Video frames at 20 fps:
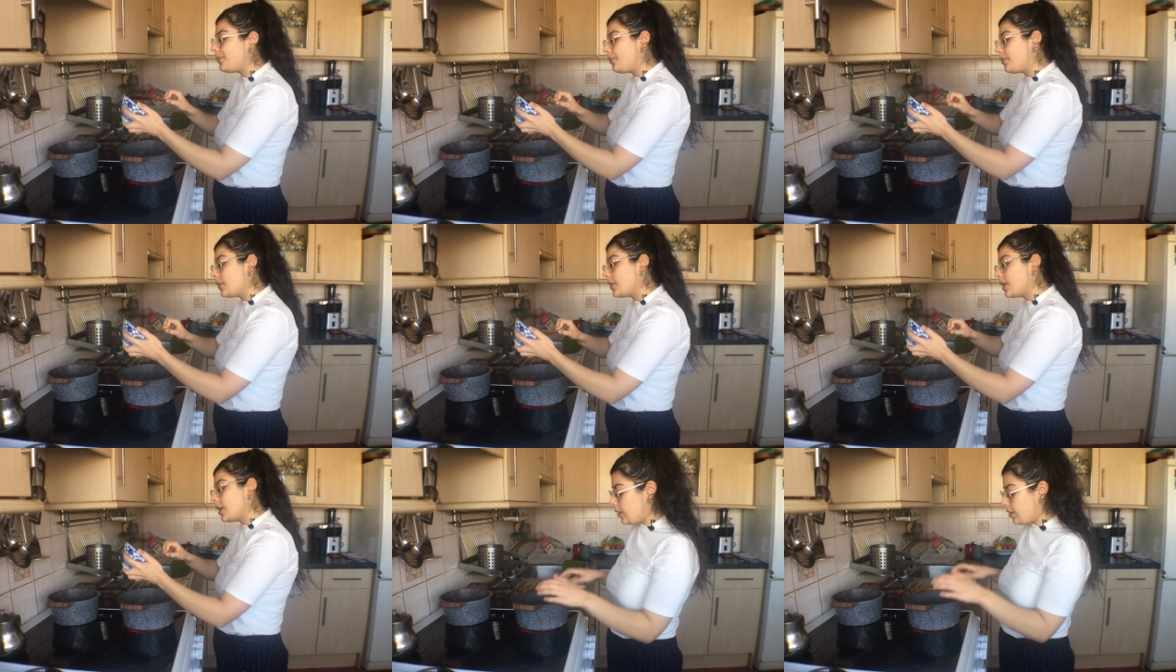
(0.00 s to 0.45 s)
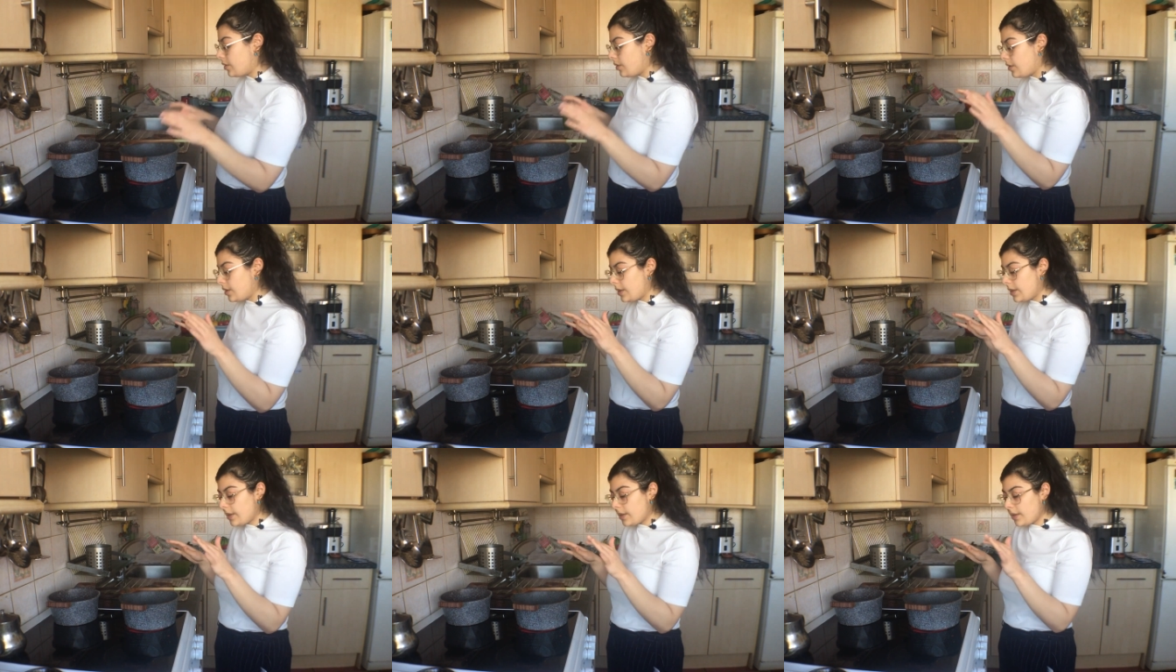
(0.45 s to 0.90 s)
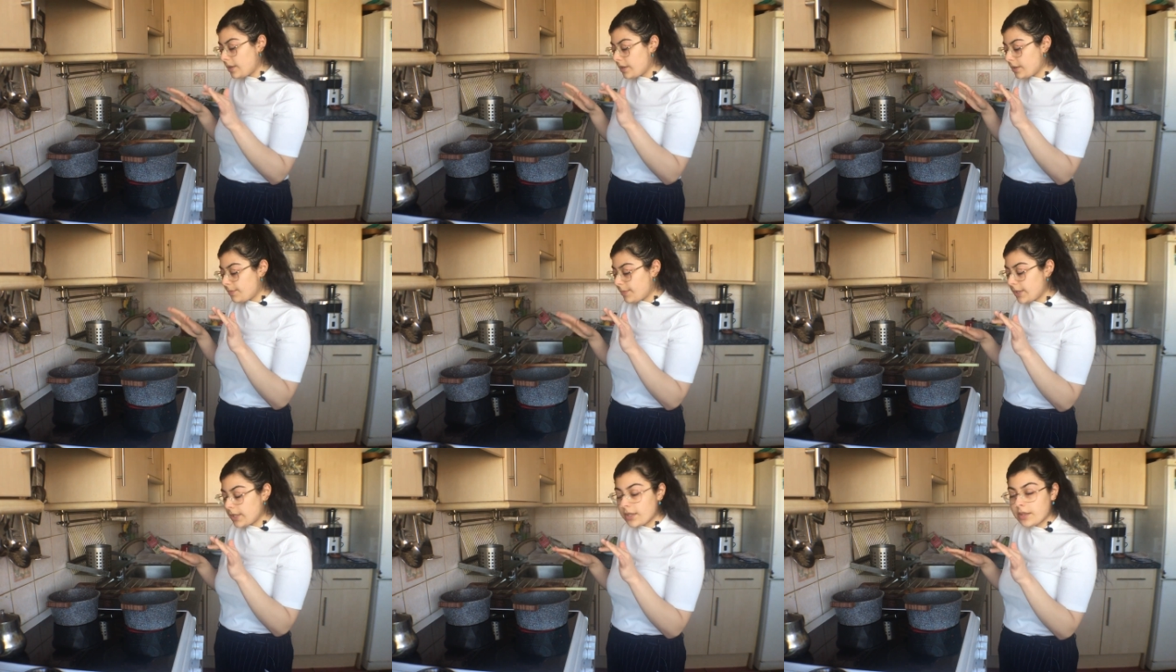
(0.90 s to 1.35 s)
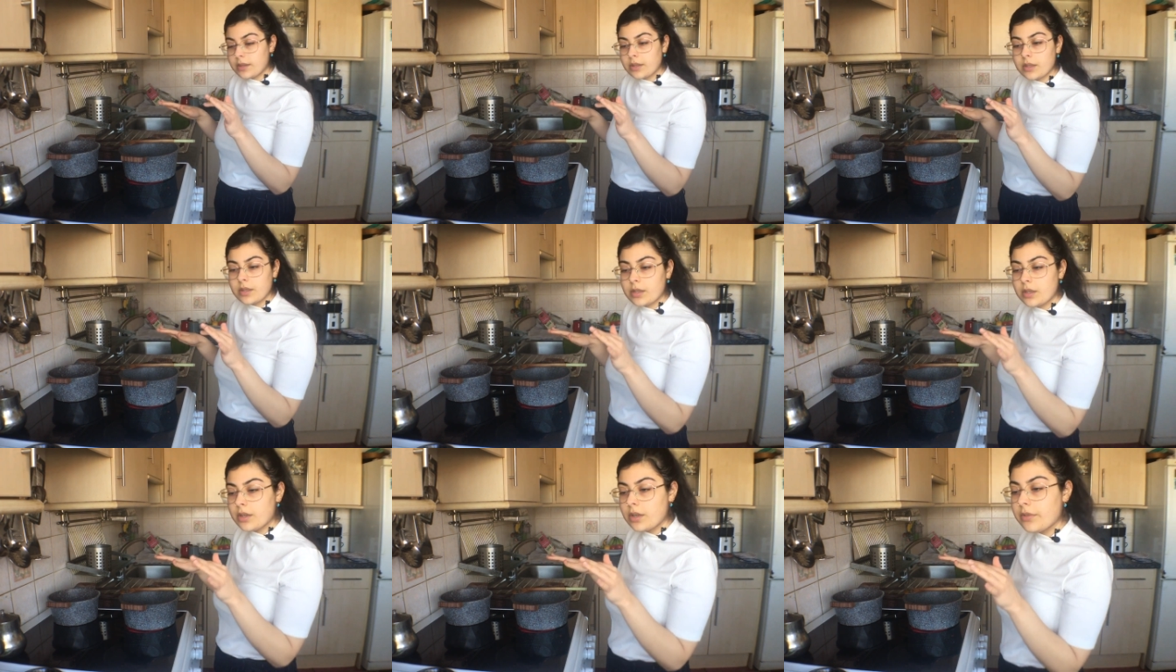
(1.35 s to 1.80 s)
Okay, so the dill has been in
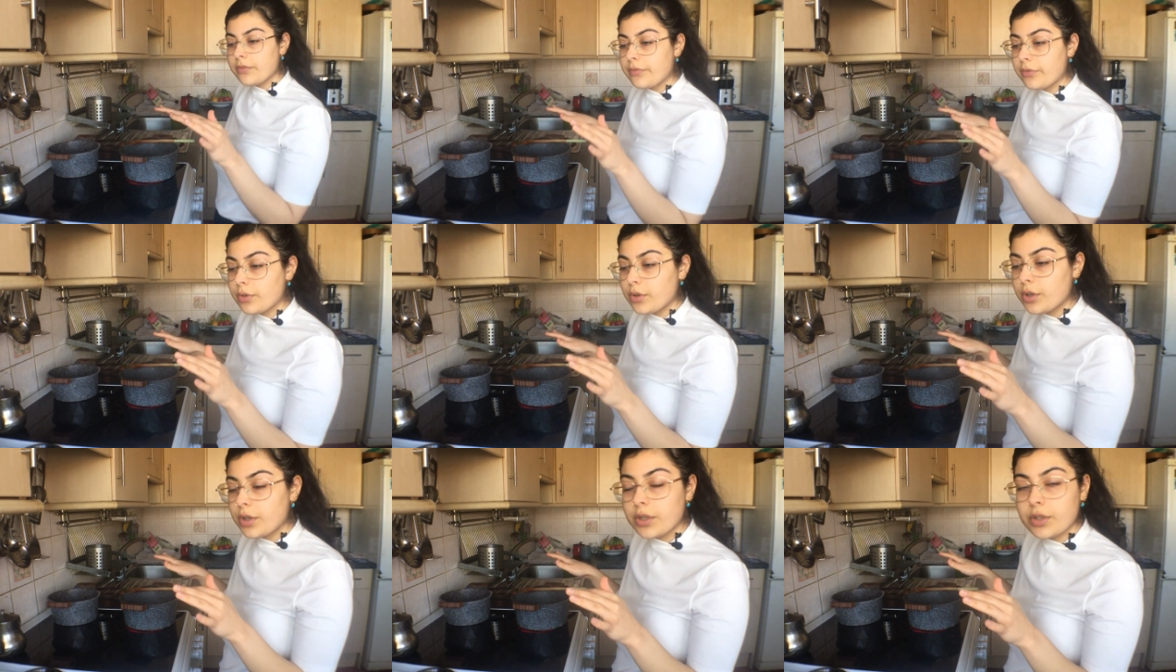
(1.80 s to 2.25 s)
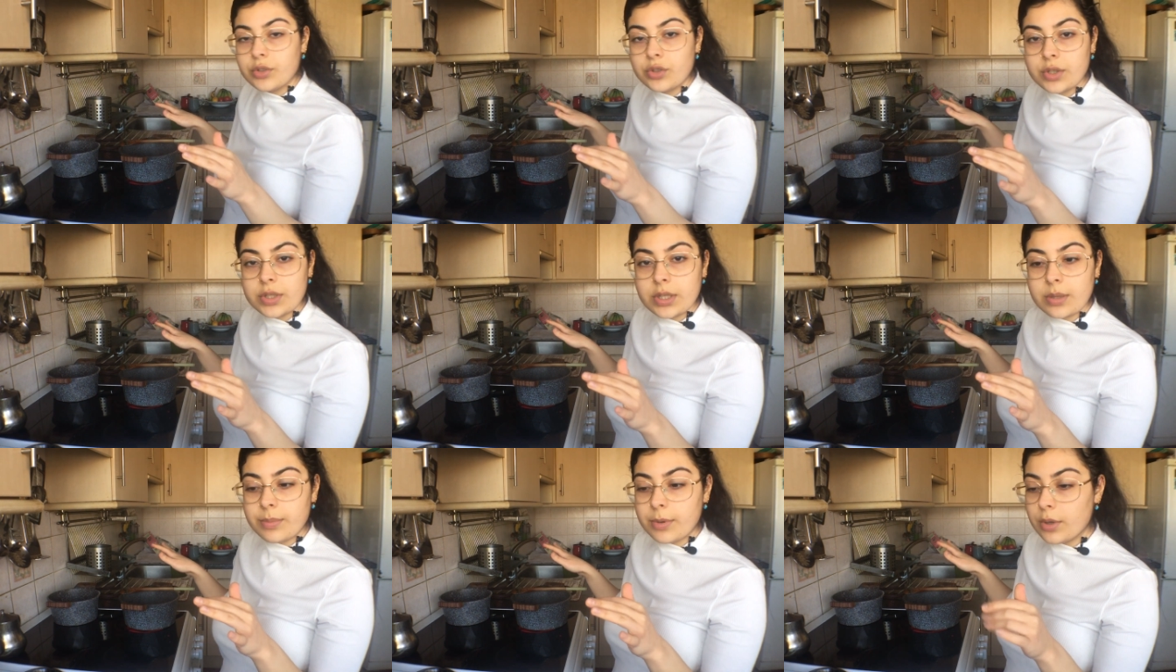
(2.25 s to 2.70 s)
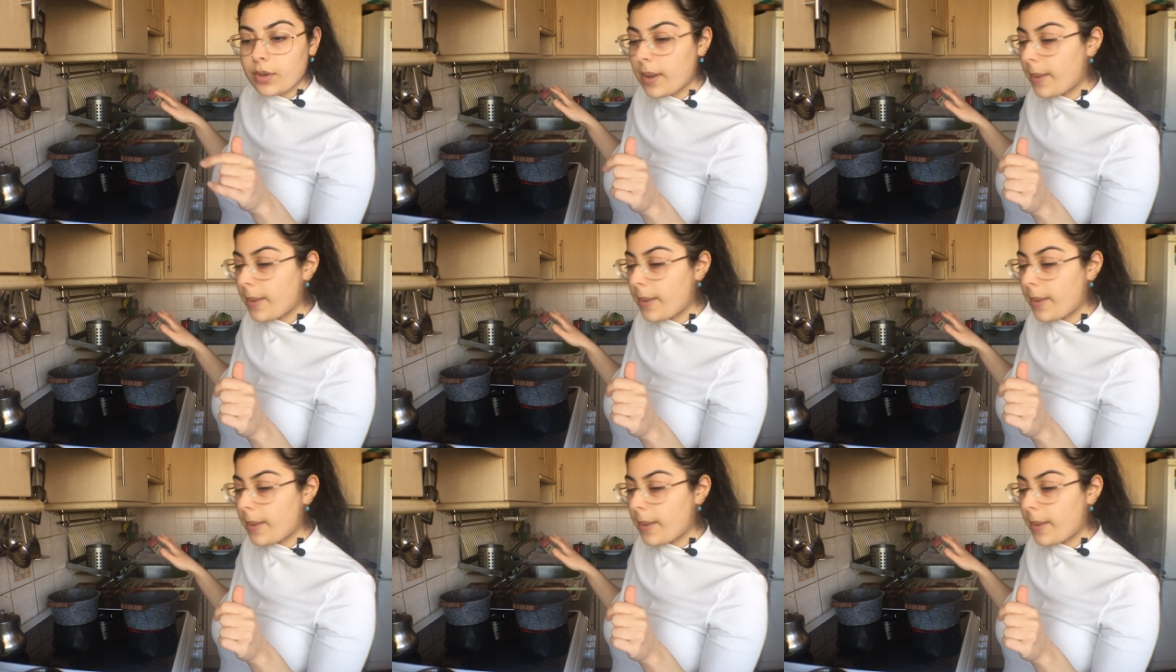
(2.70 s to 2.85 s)
there for just about